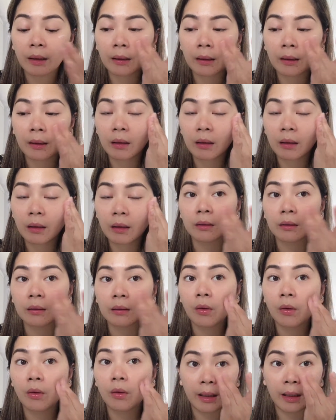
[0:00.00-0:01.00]

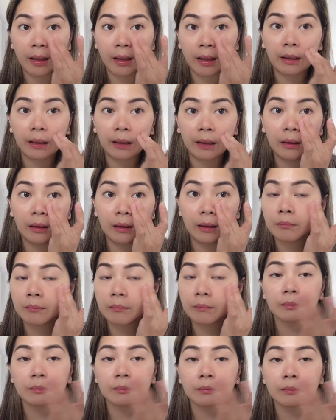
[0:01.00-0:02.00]
And okay.
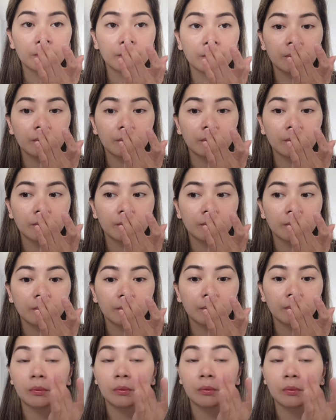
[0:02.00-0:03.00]

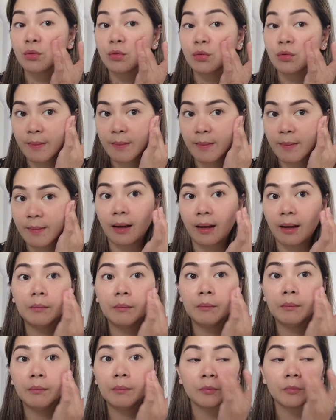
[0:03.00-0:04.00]
No
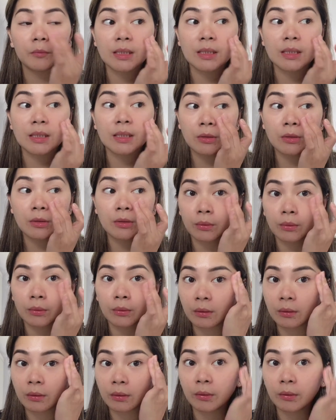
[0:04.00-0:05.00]
smell, which is
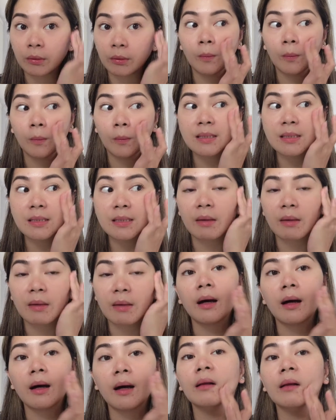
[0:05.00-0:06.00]
good. We don't want
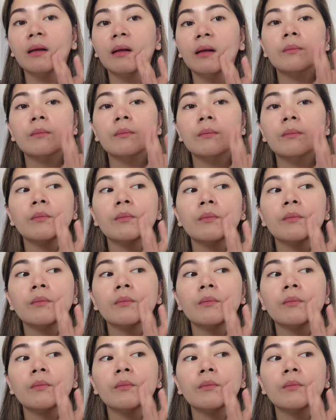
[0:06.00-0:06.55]
smell.